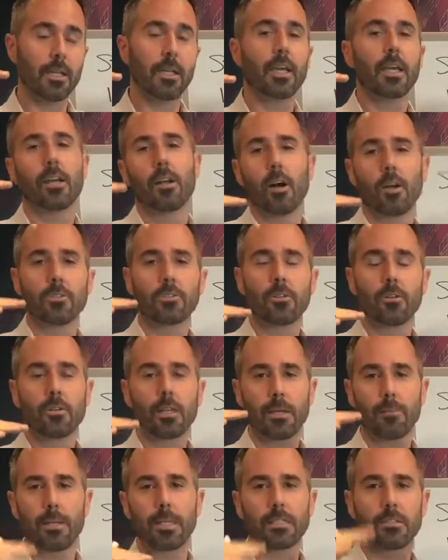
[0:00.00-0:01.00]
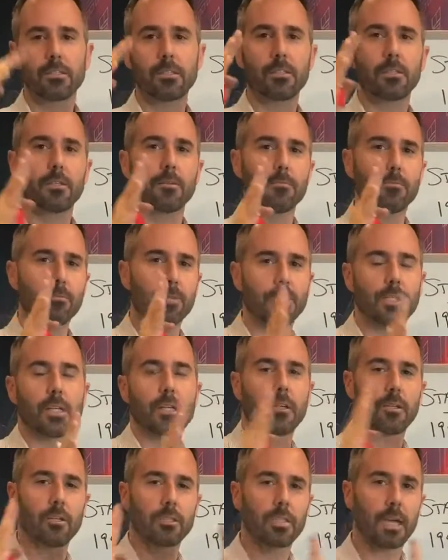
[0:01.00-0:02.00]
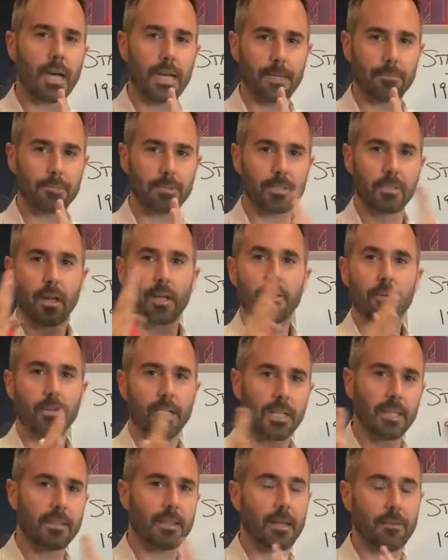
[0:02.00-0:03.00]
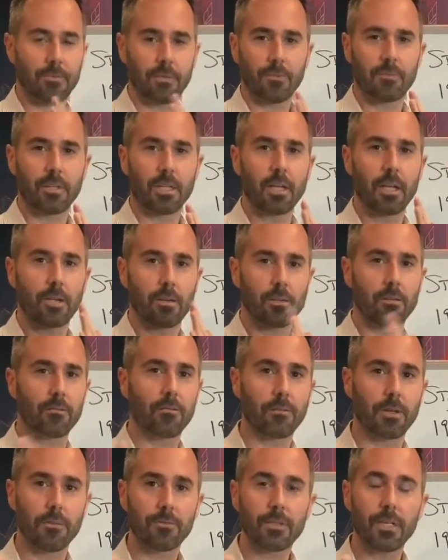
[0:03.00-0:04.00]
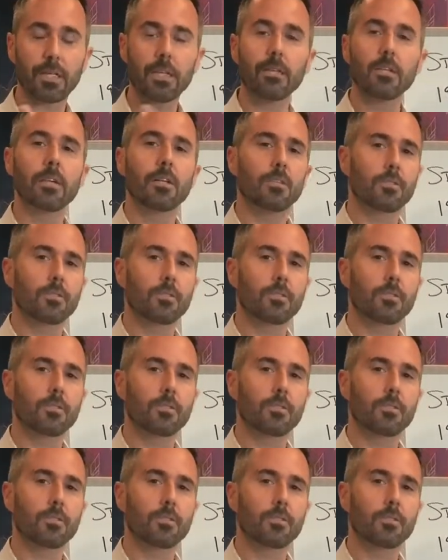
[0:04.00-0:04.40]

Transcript: It also limits particular types underneath that 1,550,